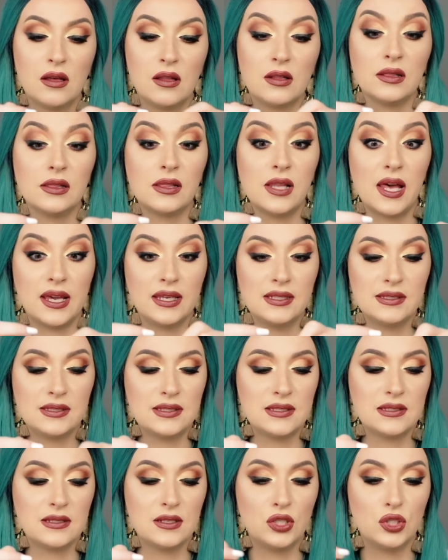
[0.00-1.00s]

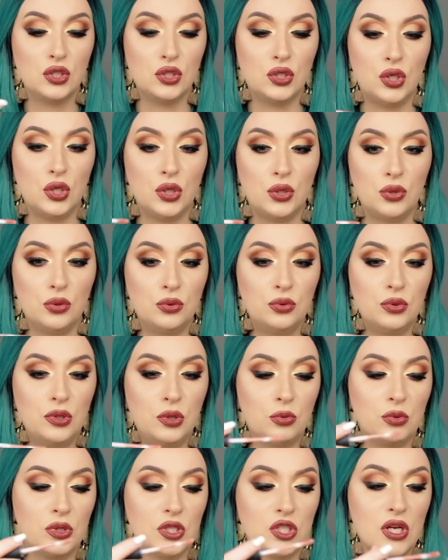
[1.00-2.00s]
light nude,
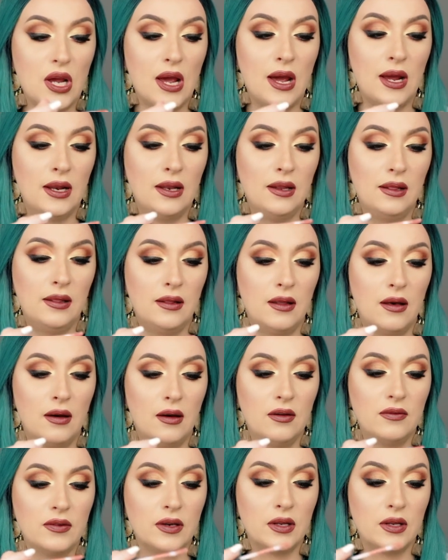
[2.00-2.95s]
which I love.